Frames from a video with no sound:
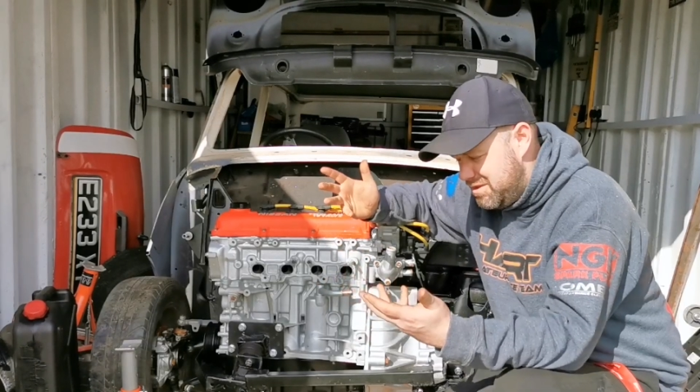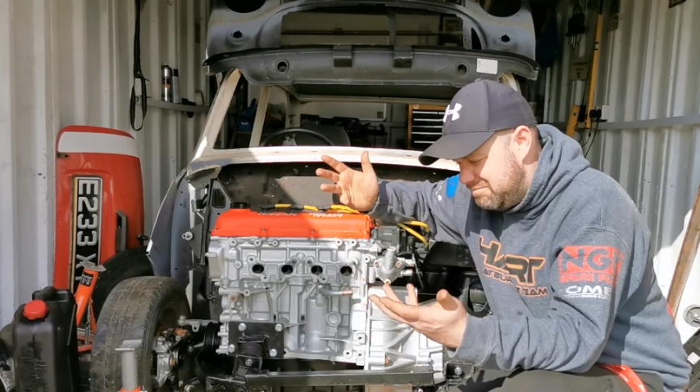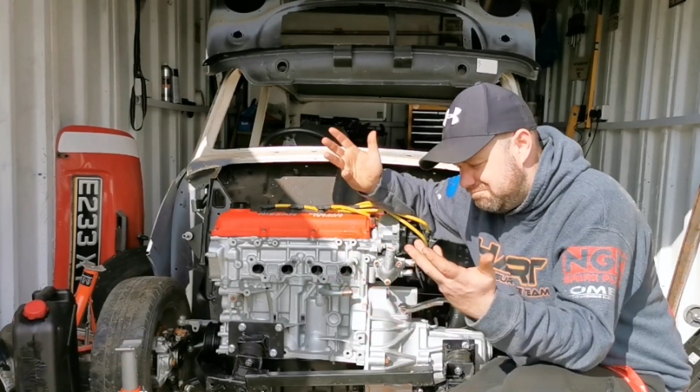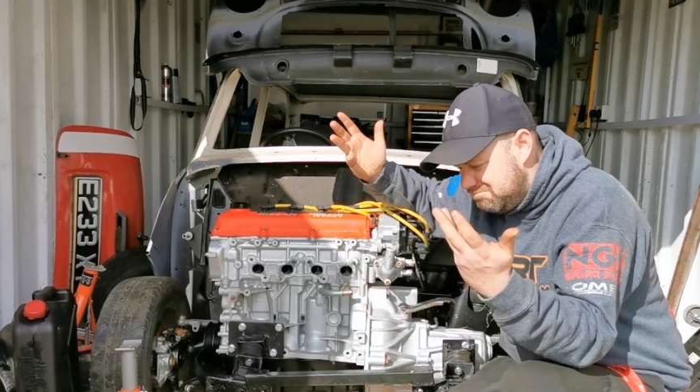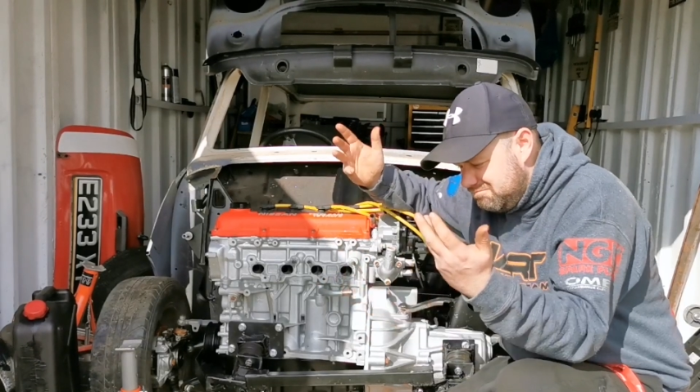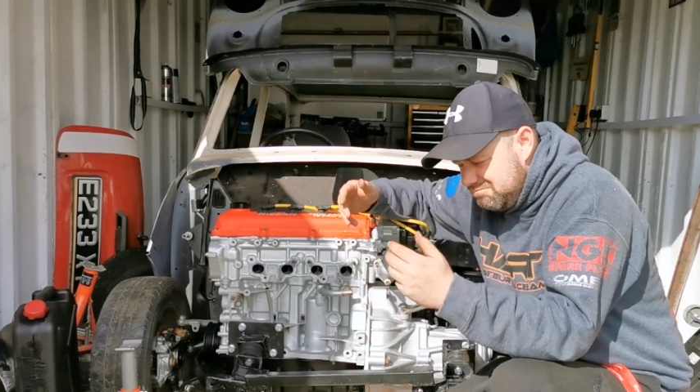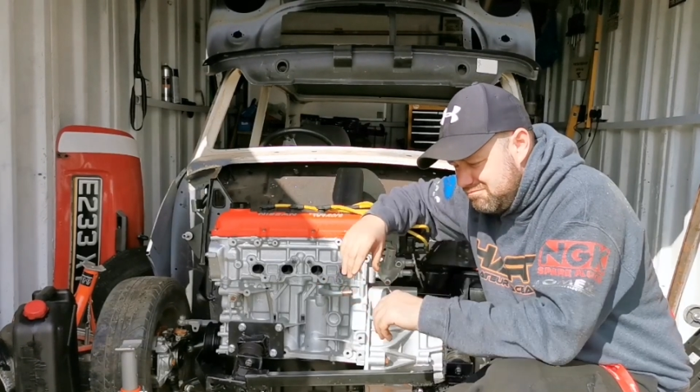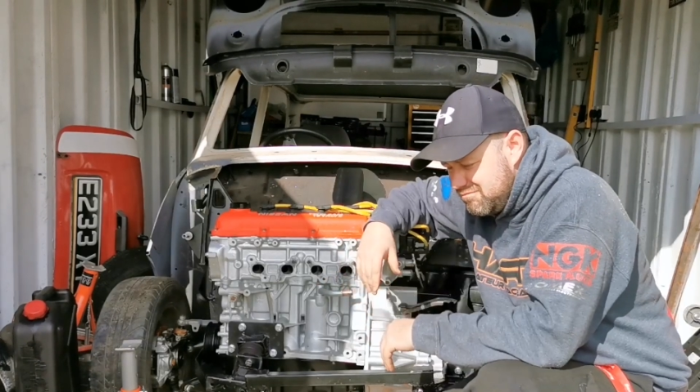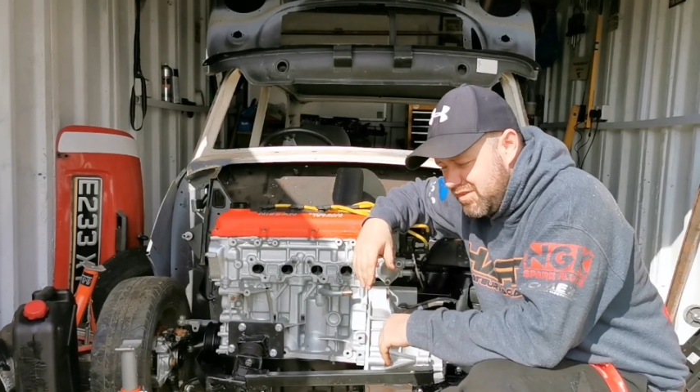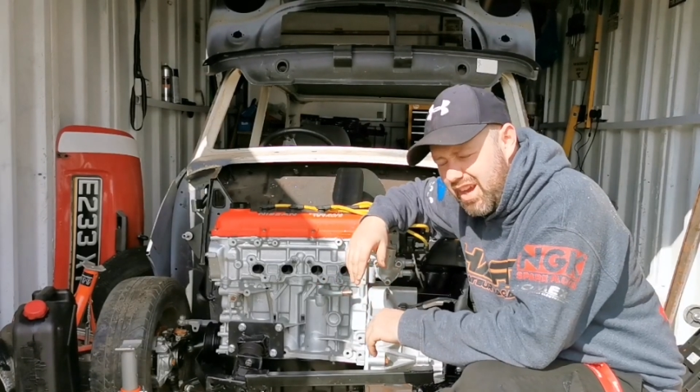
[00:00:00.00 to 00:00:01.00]
I mean,
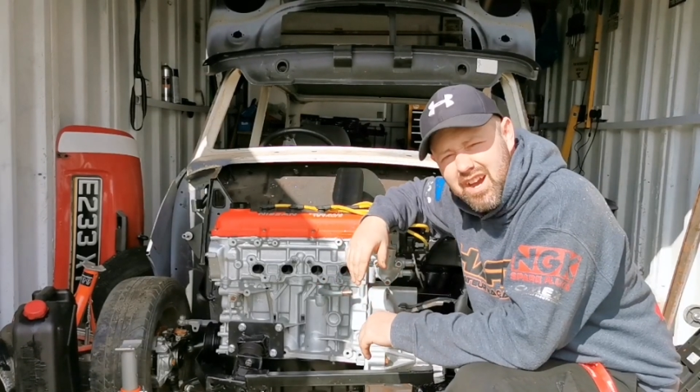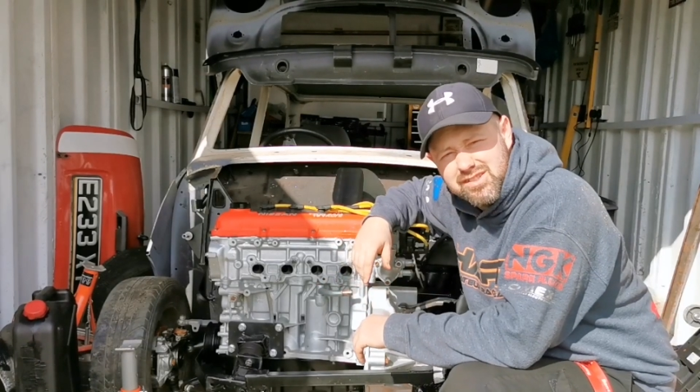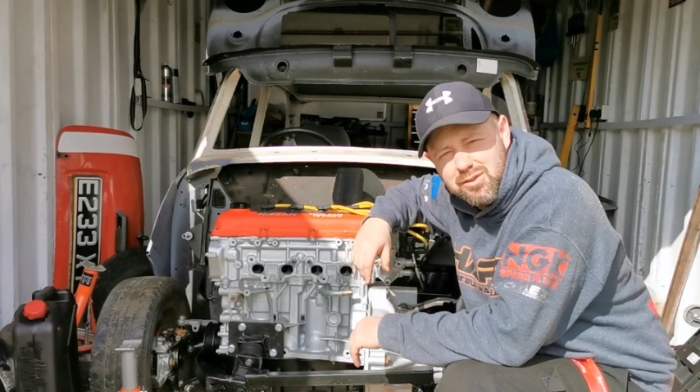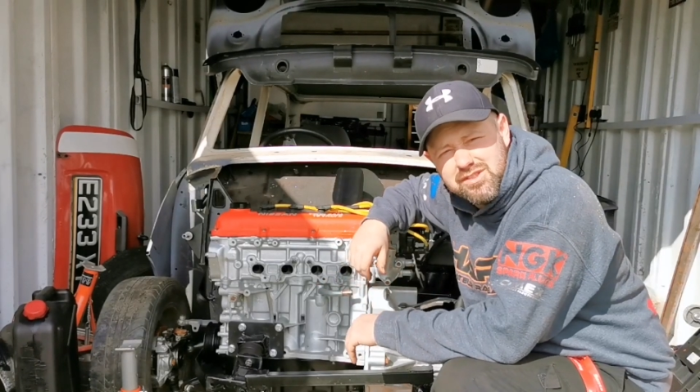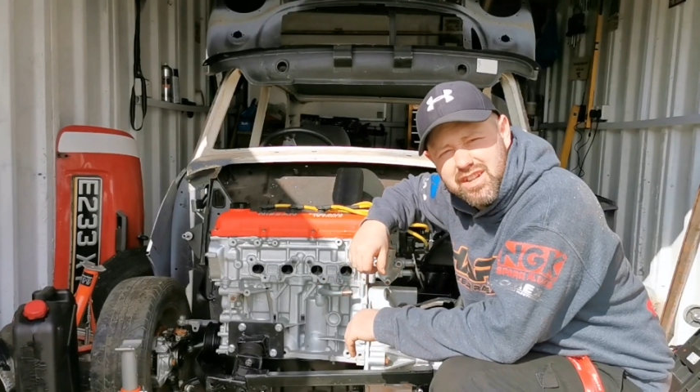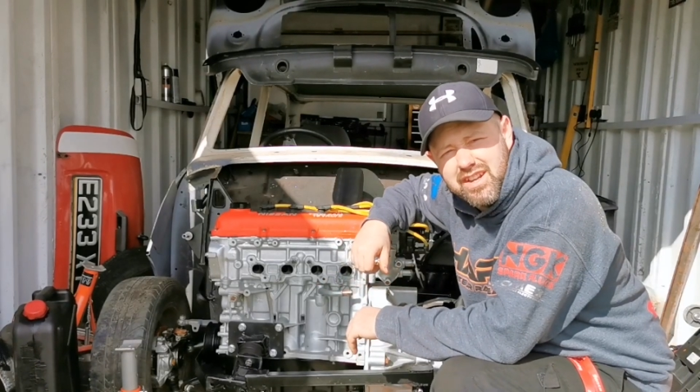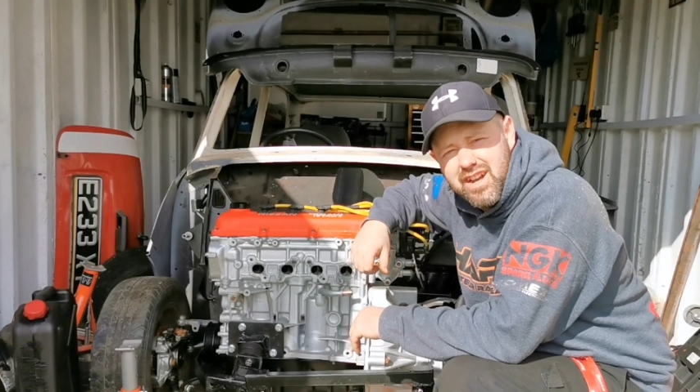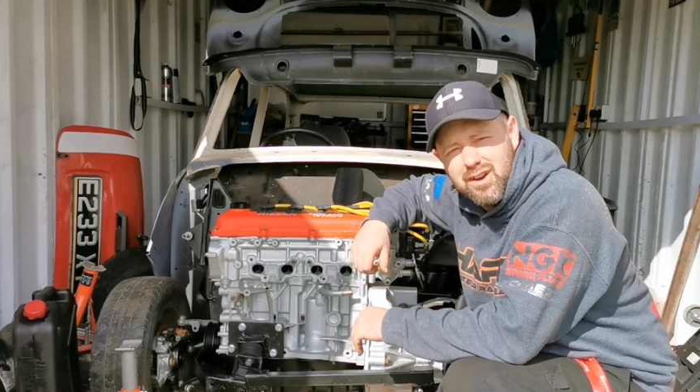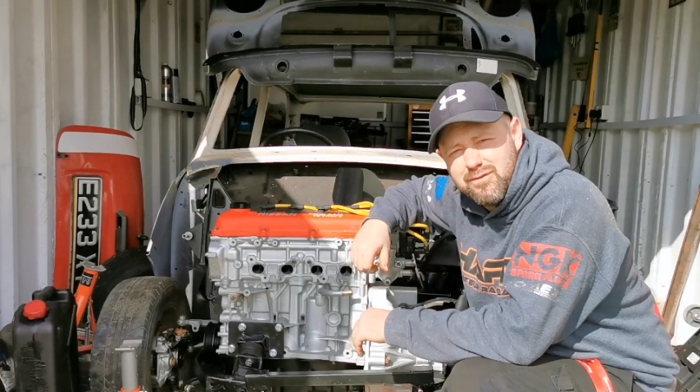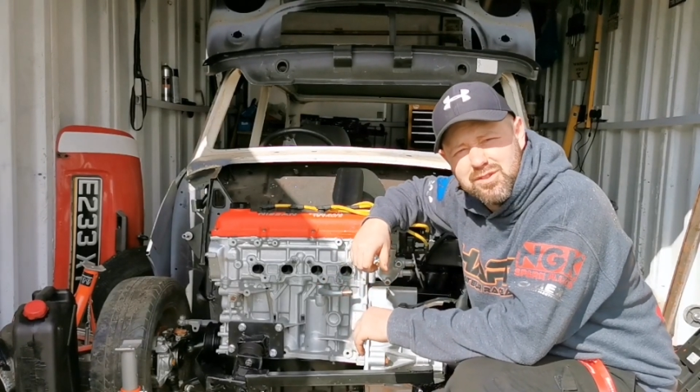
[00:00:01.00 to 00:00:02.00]
the guy's always taking
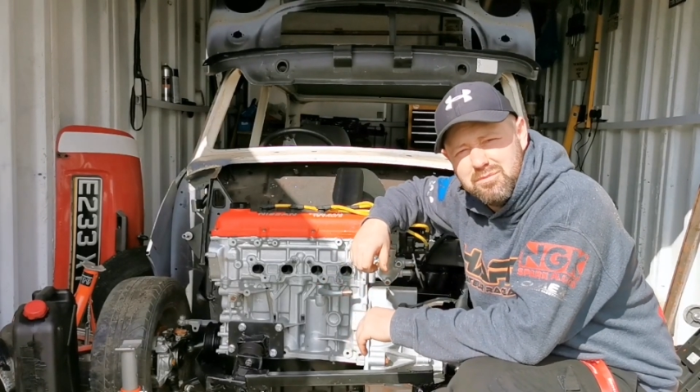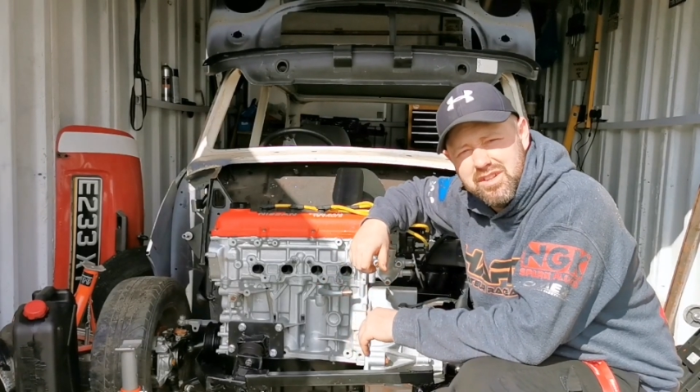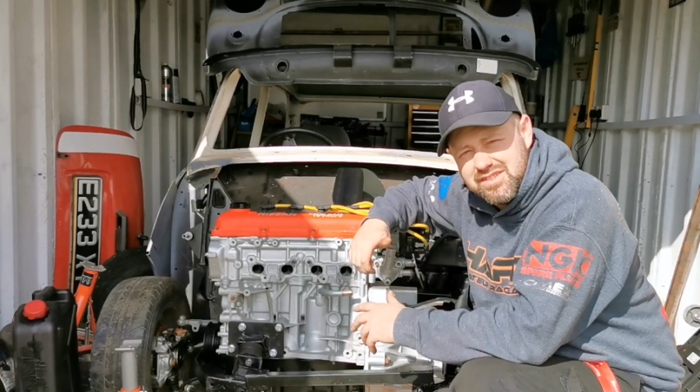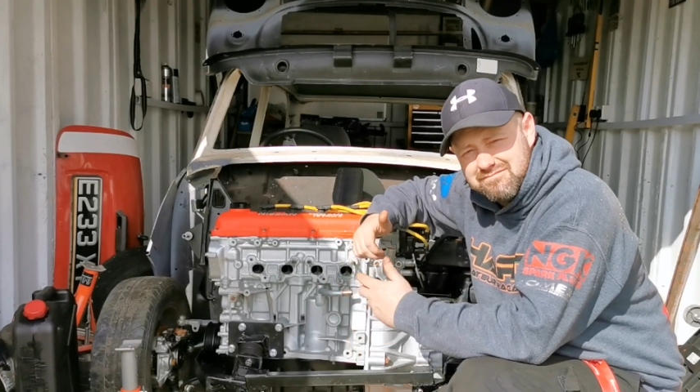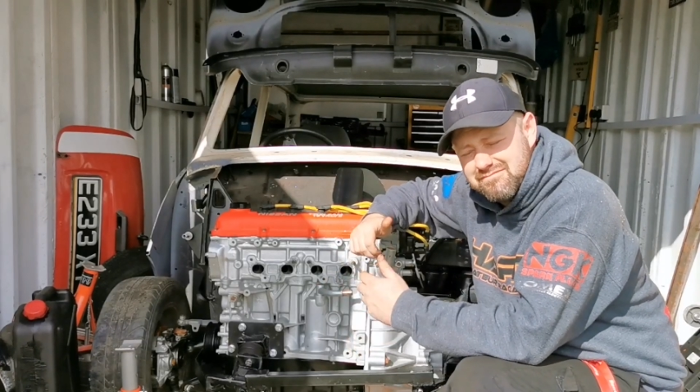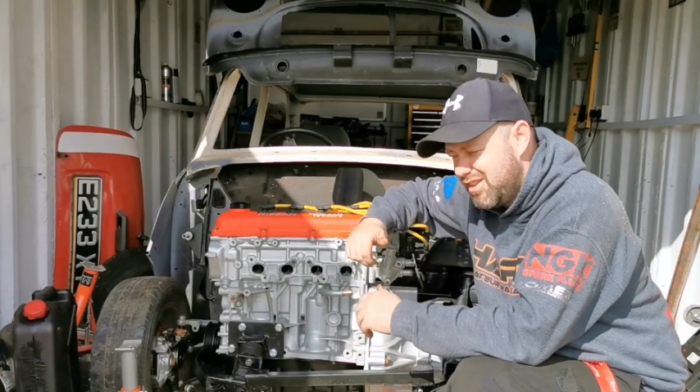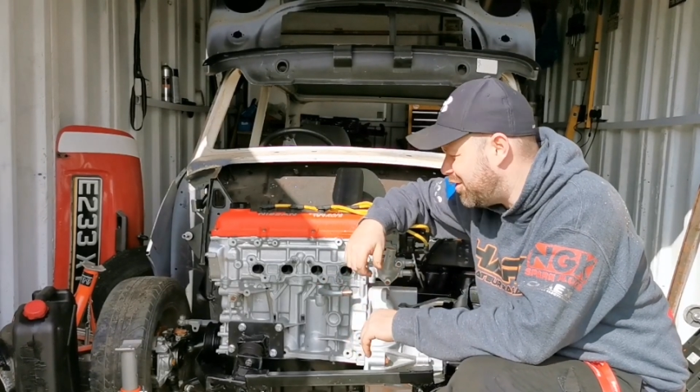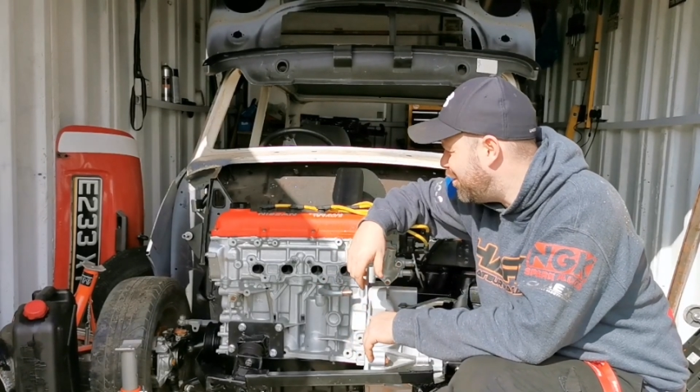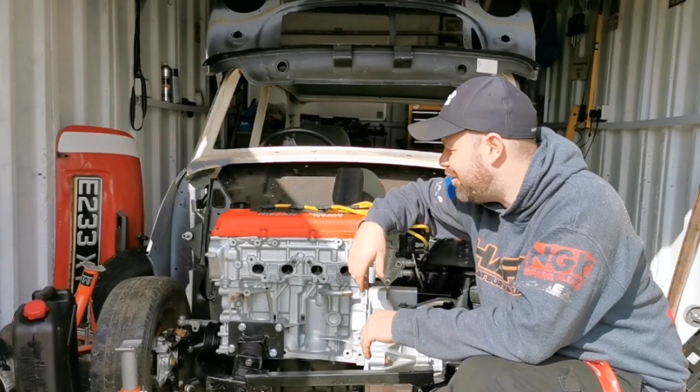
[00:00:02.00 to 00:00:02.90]
it out for some reason. I don't